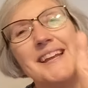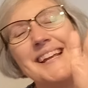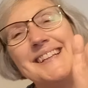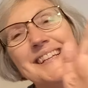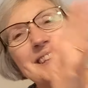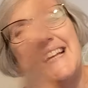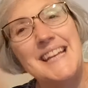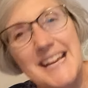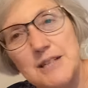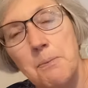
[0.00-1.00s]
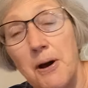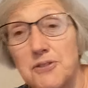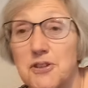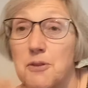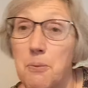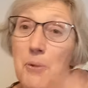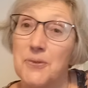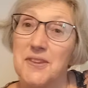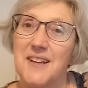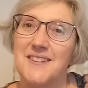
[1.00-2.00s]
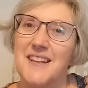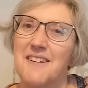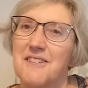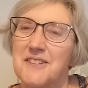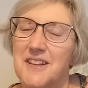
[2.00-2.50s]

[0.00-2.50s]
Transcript: in the later parts of the book that